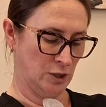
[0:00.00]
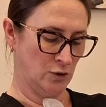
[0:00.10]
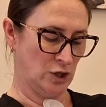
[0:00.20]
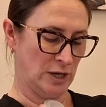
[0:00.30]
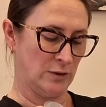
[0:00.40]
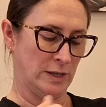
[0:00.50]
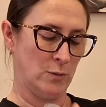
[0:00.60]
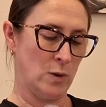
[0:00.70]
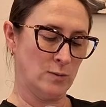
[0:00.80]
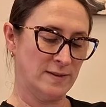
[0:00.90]
you
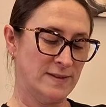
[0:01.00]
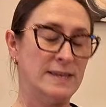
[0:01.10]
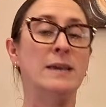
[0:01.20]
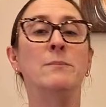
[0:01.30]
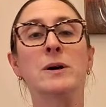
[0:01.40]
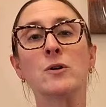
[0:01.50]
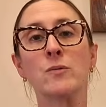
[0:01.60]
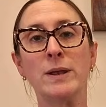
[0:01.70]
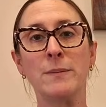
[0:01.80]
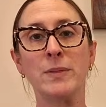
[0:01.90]
generally won't see
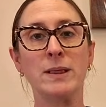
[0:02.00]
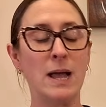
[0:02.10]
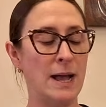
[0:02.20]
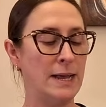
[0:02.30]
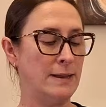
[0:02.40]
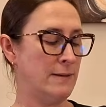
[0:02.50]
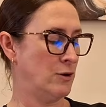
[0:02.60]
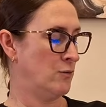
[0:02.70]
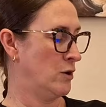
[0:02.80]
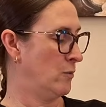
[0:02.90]
milk run up the line, and
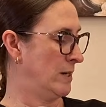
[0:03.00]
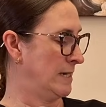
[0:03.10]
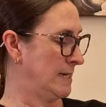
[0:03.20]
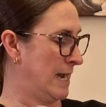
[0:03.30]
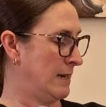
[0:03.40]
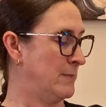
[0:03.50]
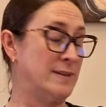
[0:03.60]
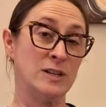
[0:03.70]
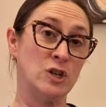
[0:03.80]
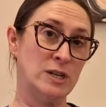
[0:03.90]
then you know we need to kind of
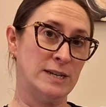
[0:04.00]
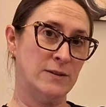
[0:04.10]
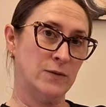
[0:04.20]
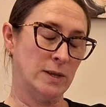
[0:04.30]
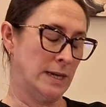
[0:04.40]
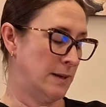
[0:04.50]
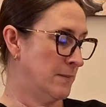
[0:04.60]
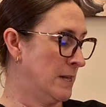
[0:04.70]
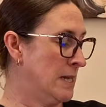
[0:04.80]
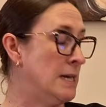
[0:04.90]
position it
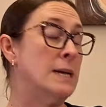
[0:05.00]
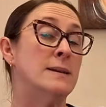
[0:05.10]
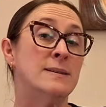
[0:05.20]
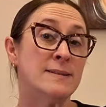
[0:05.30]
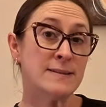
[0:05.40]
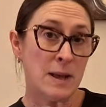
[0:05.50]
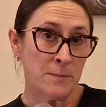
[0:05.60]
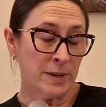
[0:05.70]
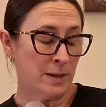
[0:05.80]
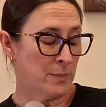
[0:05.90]
differently.
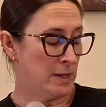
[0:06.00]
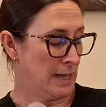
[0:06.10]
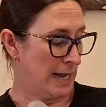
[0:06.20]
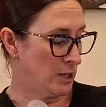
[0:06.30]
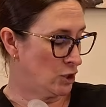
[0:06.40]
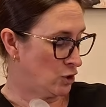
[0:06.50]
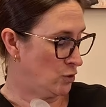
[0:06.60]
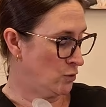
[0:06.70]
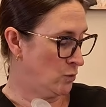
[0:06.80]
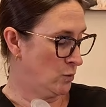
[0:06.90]
Some people like
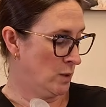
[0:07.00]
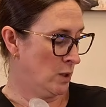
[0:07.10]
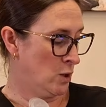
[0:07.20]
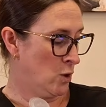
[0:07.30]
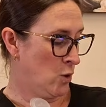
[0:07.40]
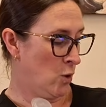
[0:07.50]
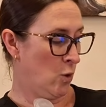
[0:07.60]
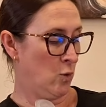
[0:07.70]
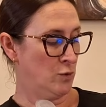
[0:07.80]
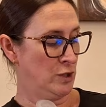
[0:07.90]
to
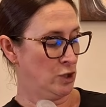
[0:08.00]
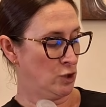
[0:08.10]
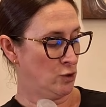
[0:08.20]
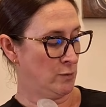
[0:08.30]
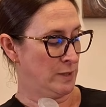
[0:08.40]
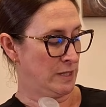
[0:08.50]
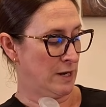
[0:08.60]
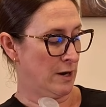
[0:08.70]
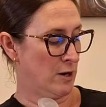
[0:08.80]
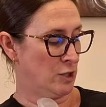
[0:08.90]
hold the tube to
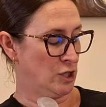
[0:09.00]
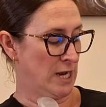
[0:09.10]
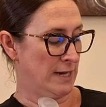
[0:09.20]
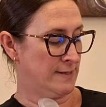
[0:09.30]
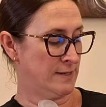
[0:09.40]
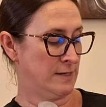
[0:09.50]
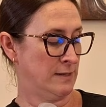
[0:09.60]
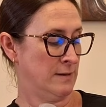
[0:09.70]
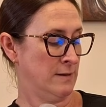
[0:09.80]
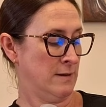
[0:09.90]
their
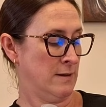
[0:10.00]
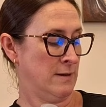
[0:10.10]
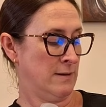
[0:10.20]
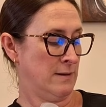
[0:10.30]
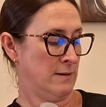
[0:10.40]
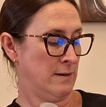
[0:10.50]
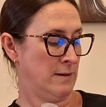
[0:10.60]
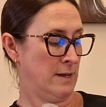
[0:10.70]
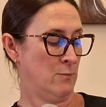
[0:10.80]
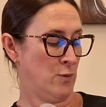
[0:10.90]
chest
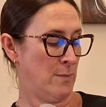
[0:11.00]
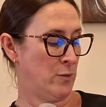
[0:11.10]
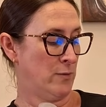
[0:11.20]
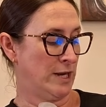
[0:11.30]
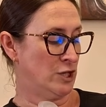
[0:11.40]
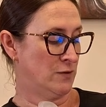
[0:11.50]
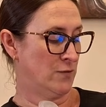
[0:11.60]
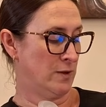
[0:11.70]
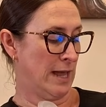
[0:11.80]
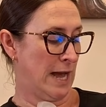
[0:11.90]
in
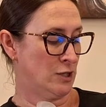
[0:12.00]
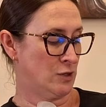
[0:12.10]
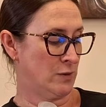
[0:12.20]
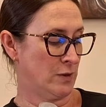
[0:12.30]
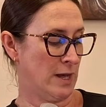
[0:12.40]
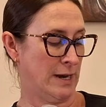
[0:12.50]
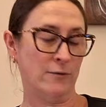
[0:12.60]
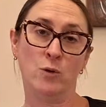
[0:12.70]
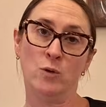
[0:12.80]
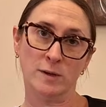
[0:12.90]
preparation for latch, so they'll
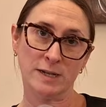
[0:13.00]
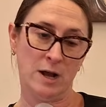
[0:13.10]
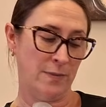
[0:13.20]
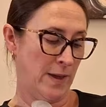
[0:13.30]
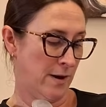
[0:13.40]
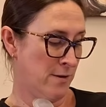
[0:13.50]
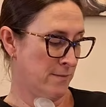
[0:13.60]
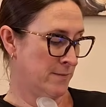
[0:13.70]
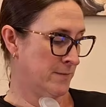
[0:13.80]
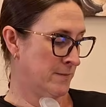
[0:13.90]
kind of hold it on
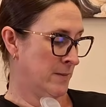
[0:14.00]
there.